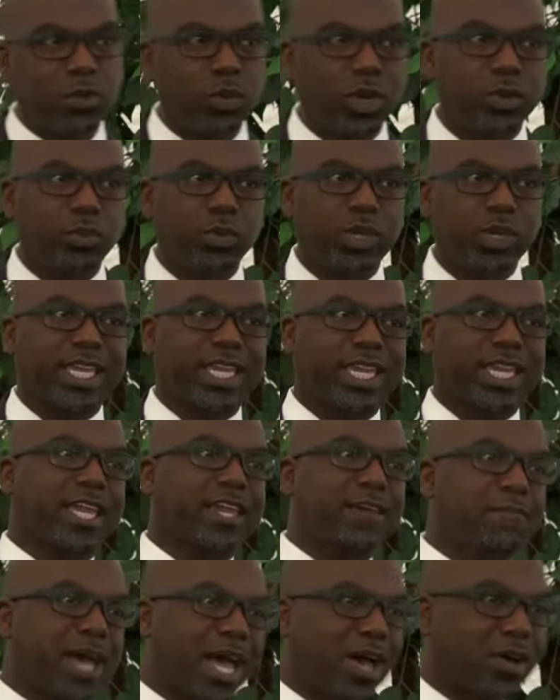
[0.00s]
when we kick
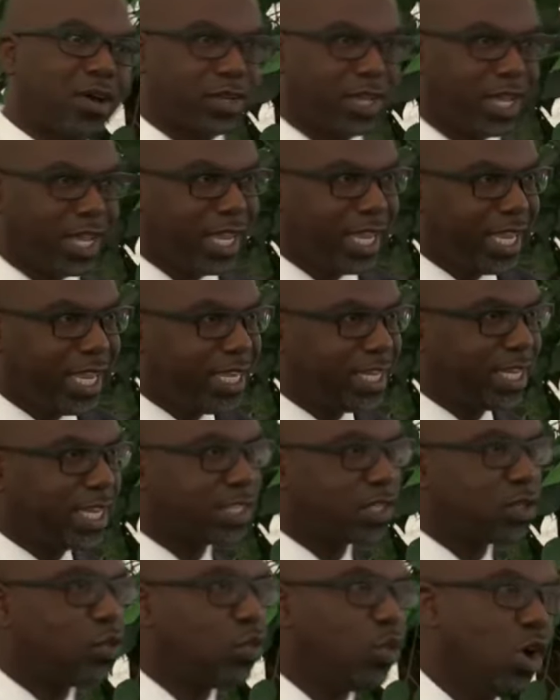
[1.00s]
him out, he
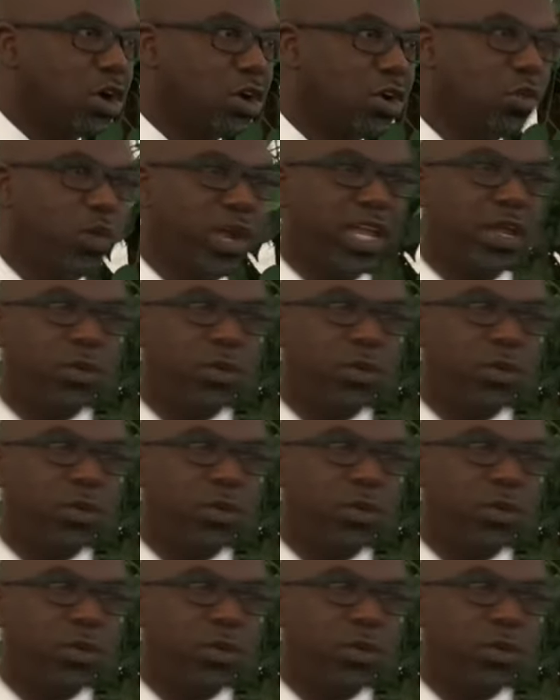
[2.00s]
doesn't walk away